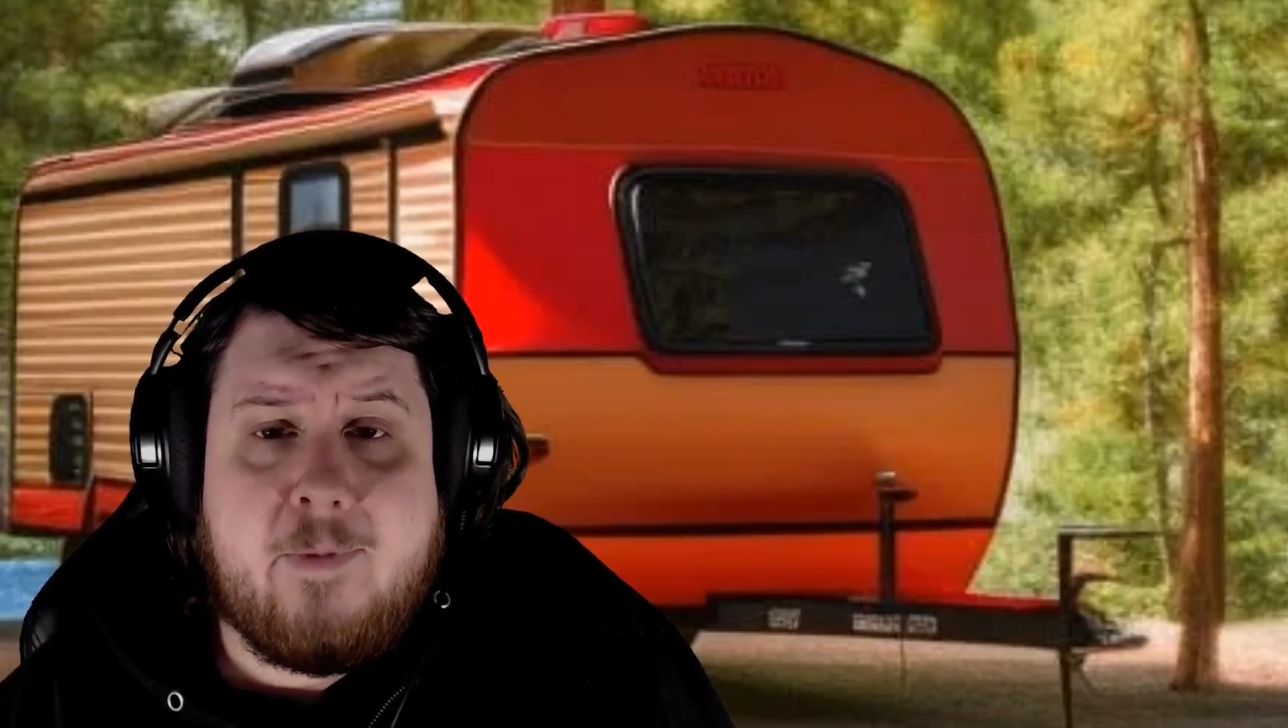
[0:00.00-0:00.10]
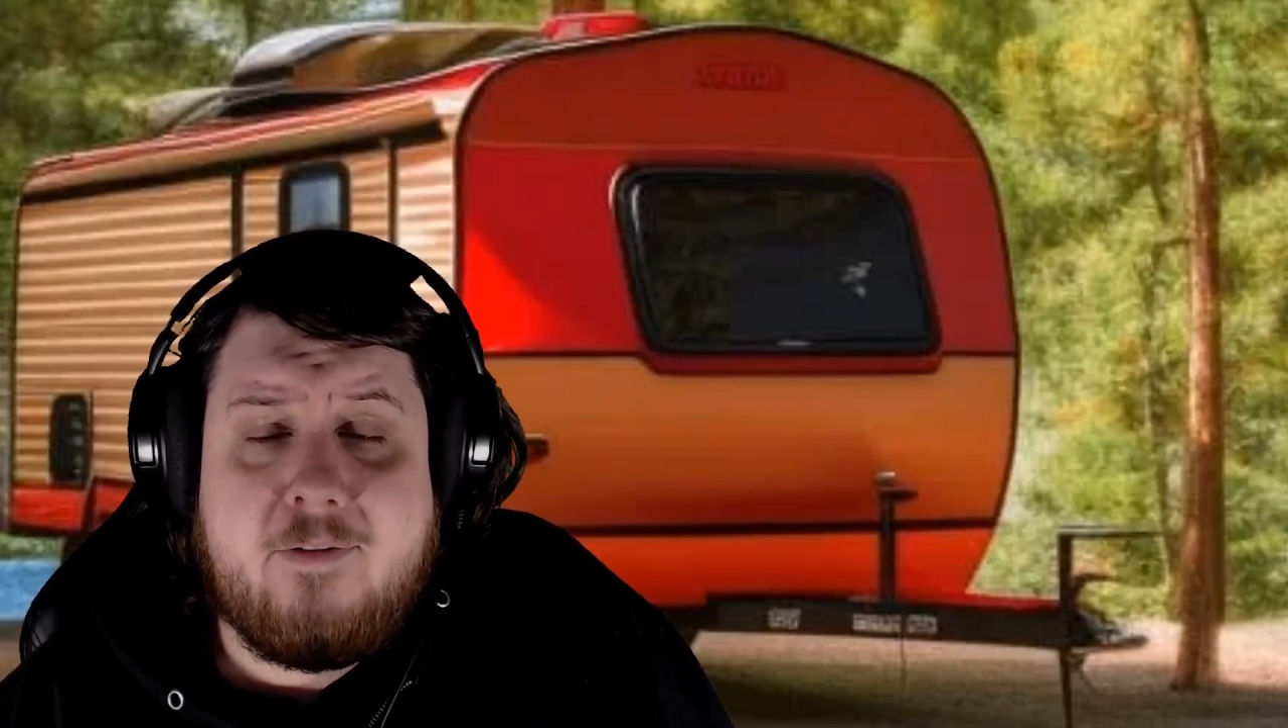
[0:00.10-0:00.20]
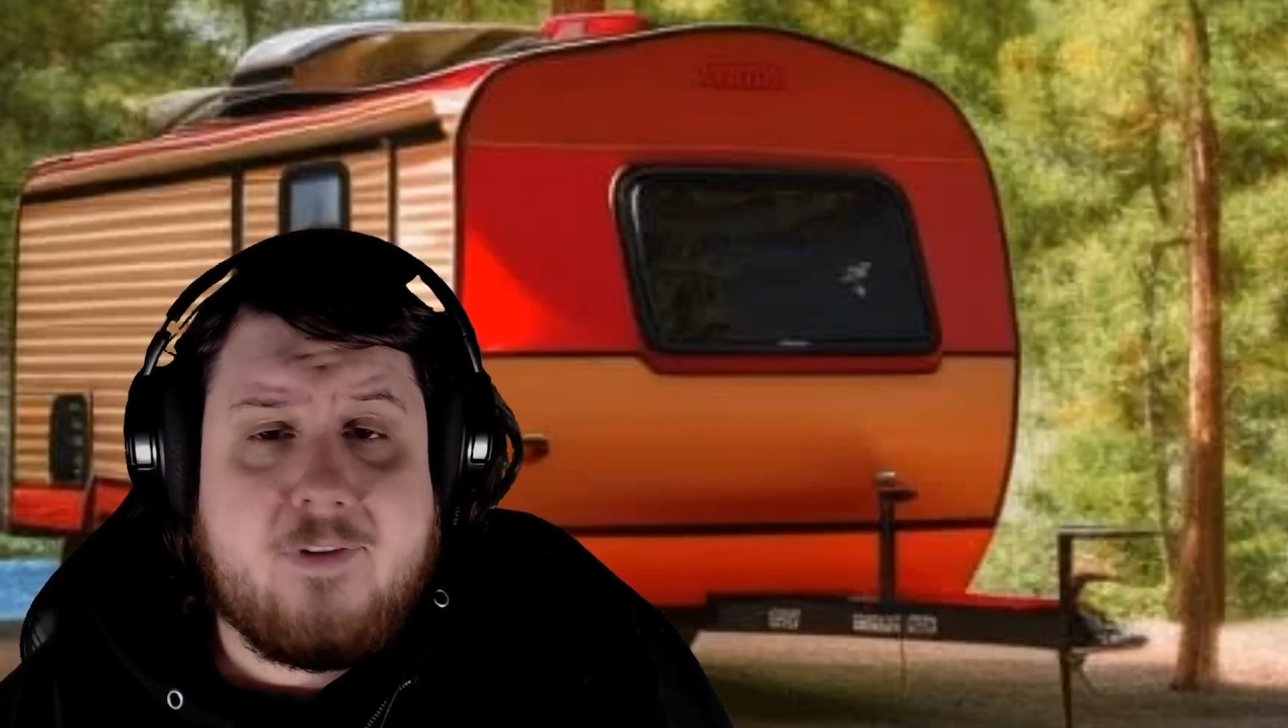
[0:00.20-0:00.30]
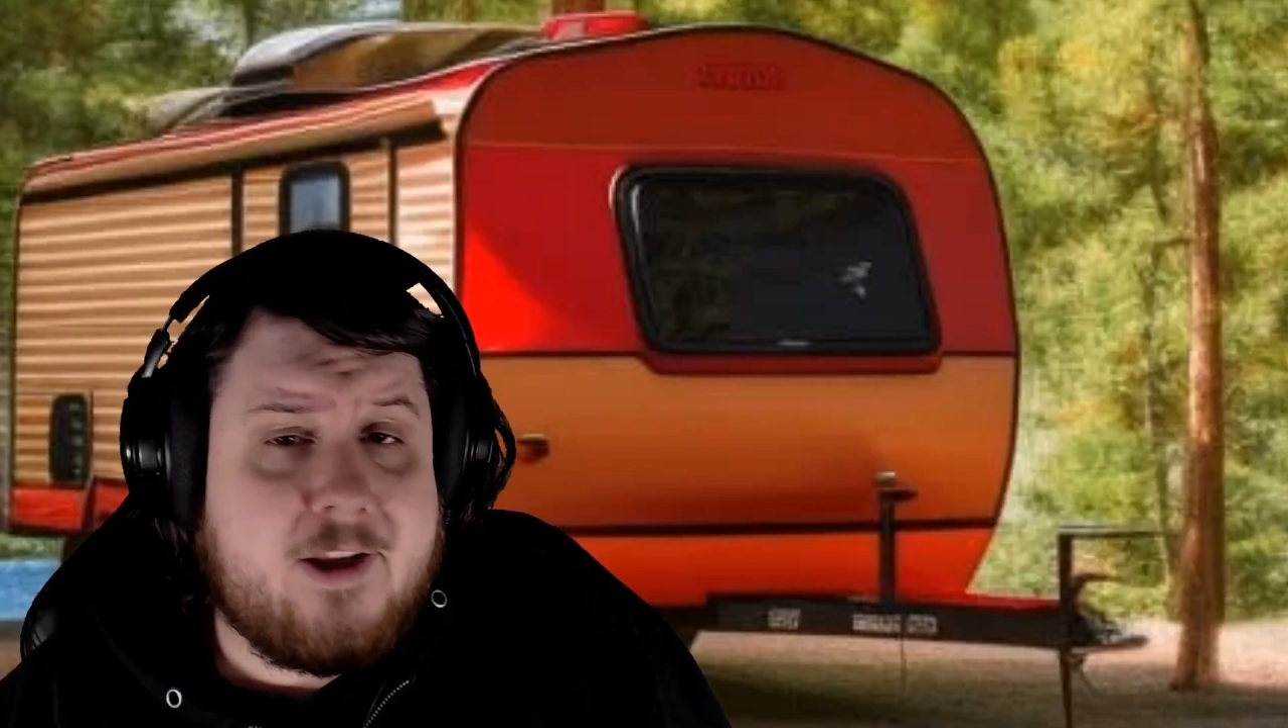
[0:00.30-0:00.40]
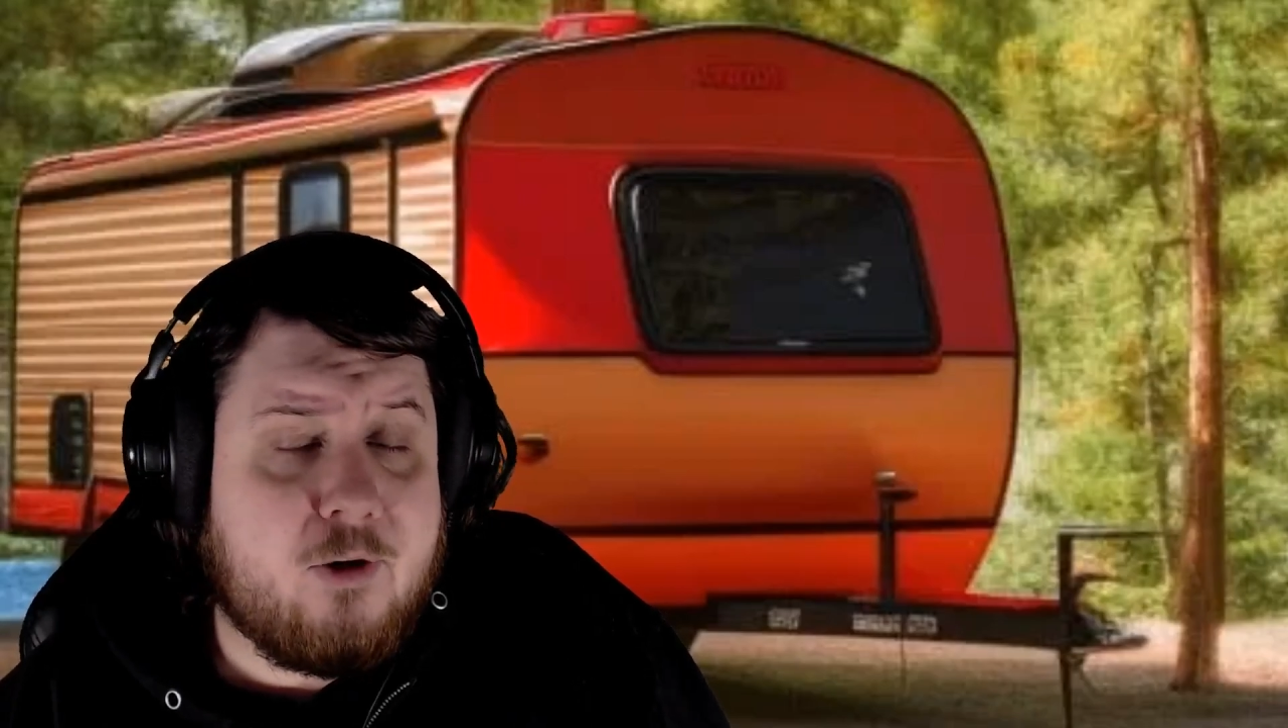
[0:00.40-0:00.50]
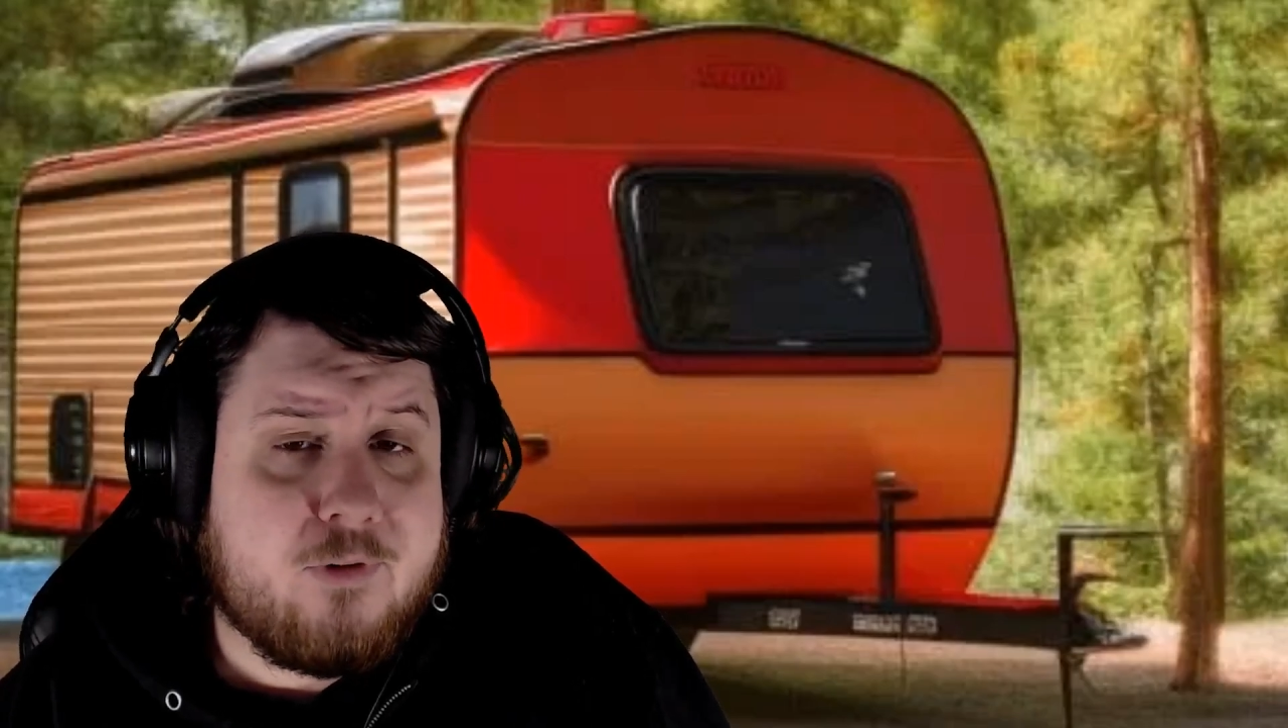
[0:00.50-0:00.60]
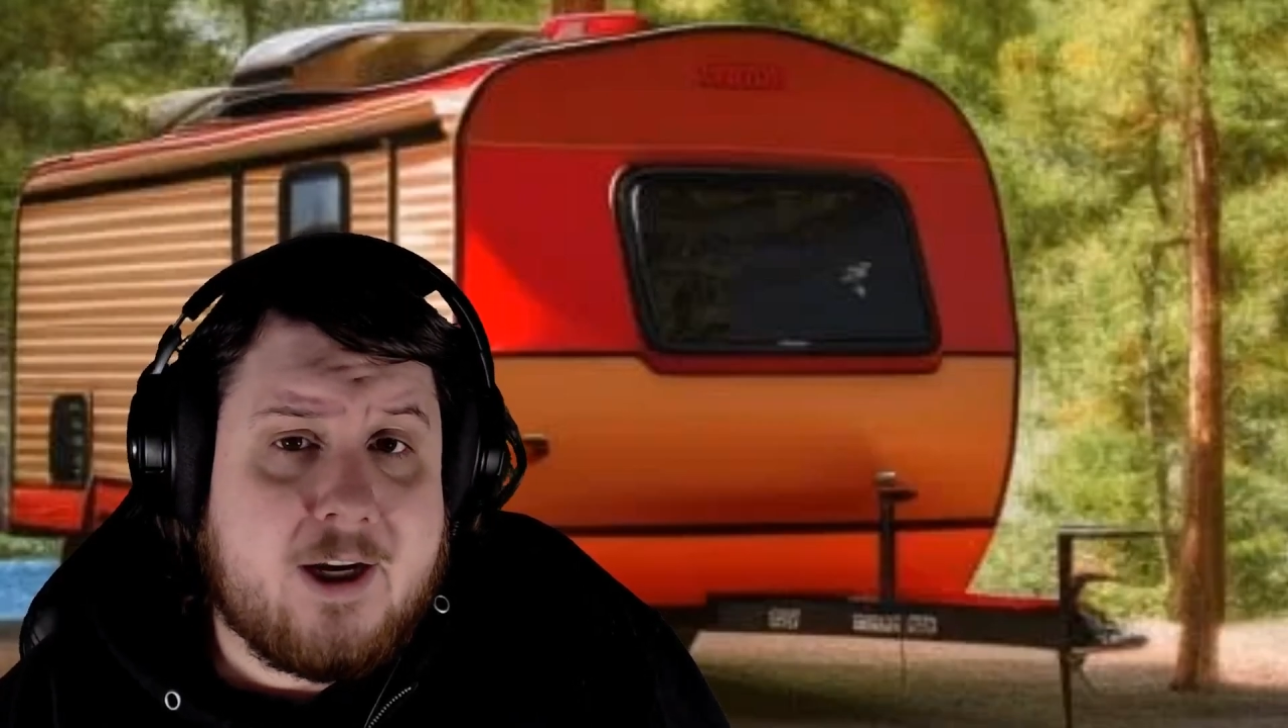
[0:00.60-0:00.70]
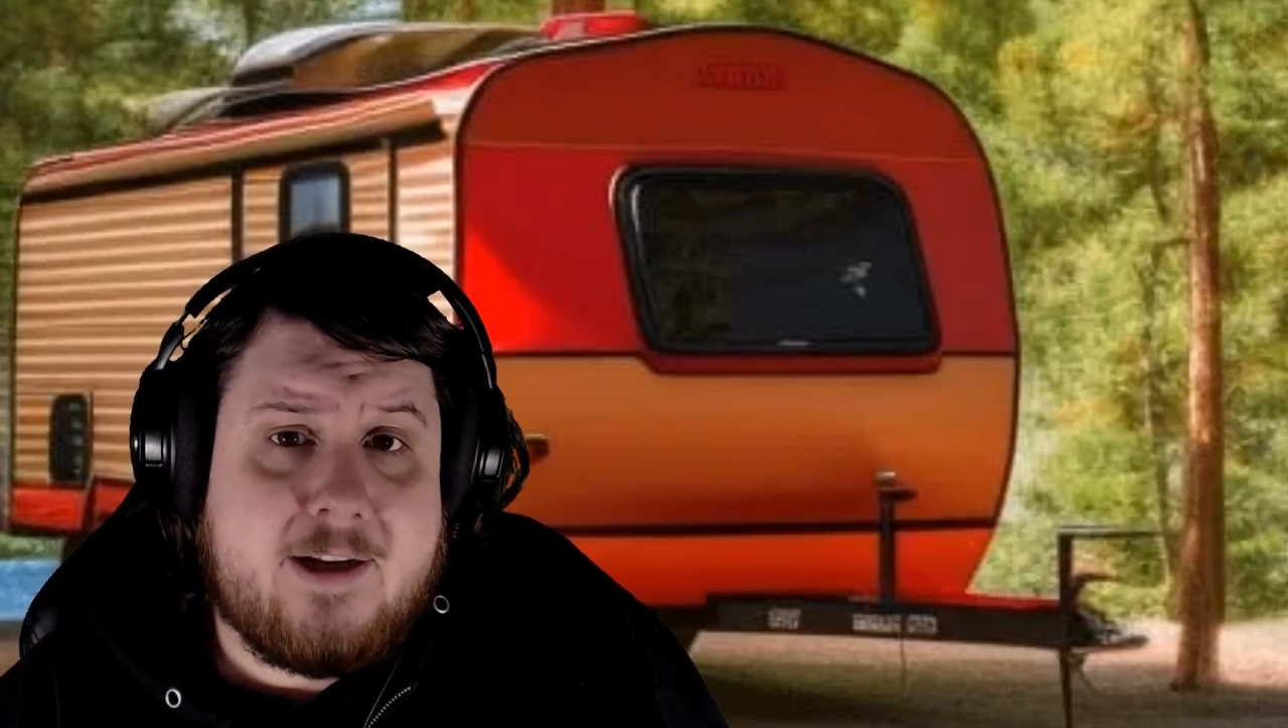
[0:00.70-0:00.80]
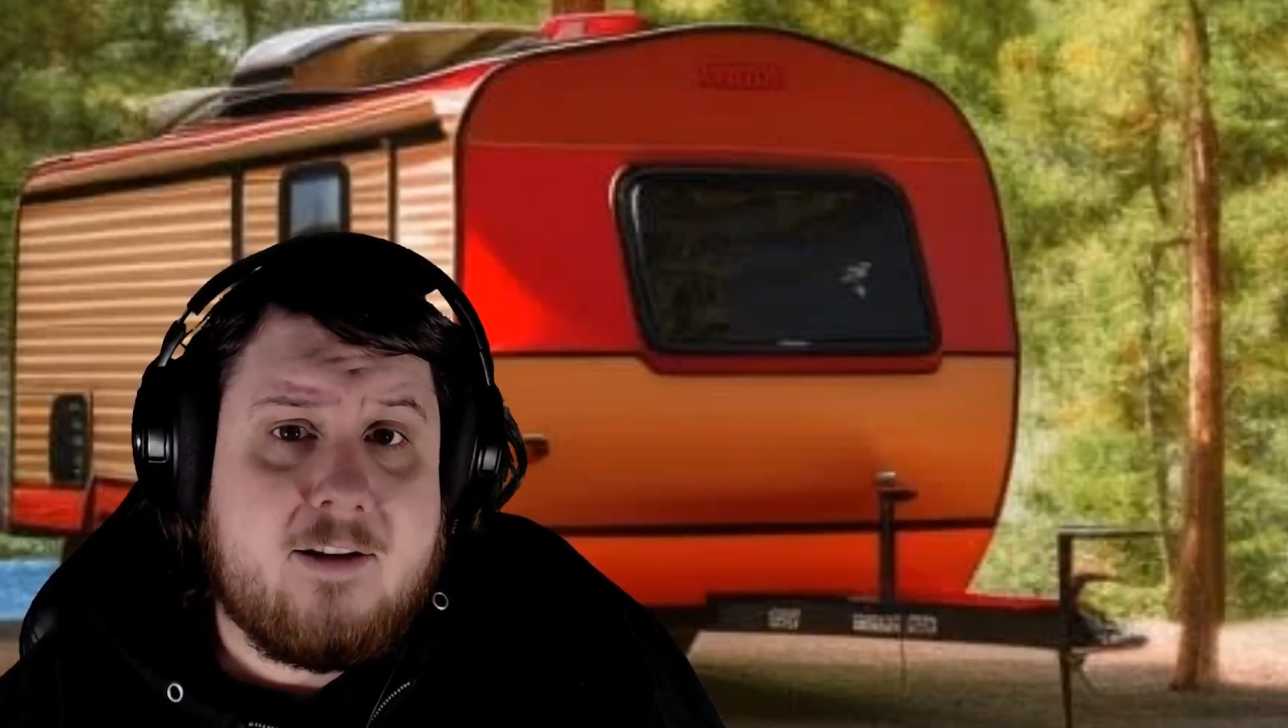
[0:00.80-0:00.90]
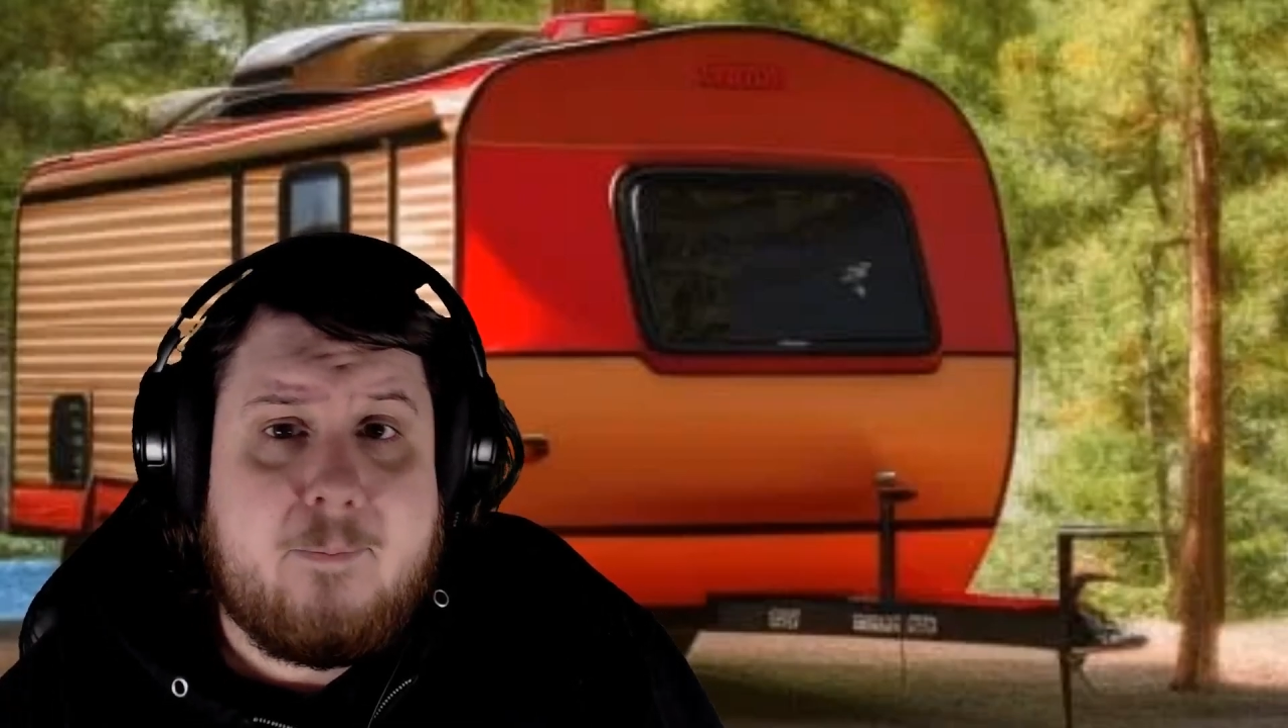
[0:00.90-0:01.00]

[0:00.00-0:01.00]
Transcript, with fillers: in a video title,